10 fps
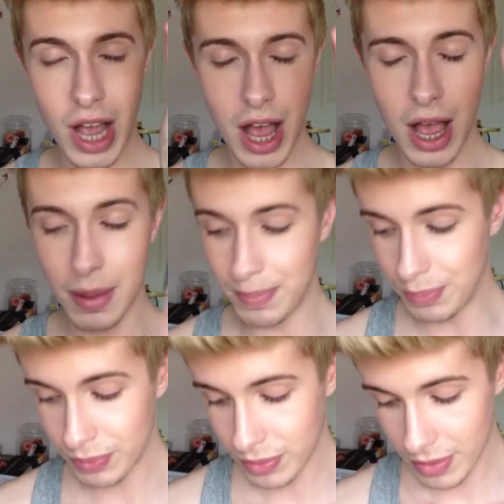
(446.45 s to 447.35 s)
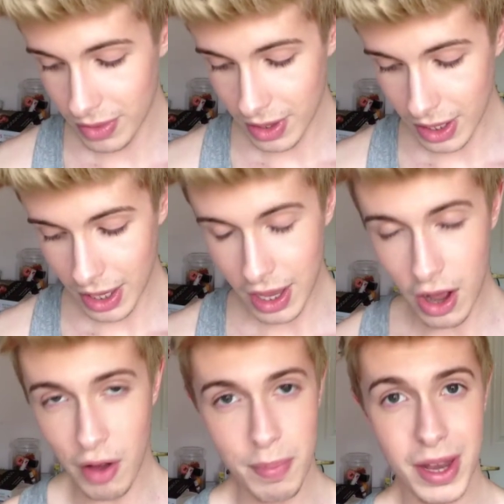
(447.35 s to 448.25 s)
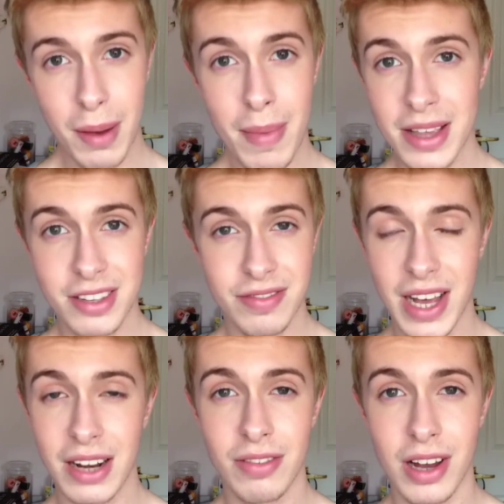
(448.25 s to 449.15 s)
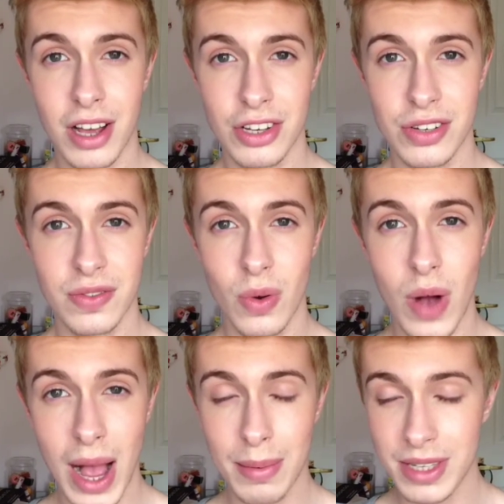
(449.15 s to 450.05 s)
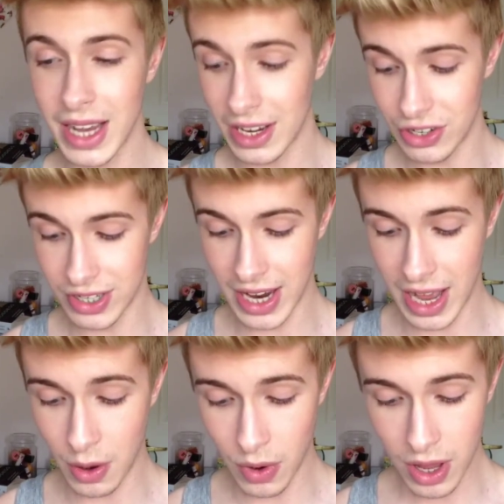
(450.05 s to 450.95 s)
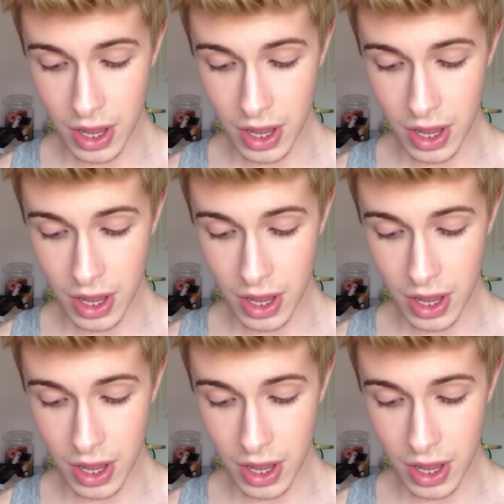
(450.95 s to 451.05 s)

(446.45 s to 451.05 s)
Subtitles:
I've been a massive fan of Lush for absolutely ages now.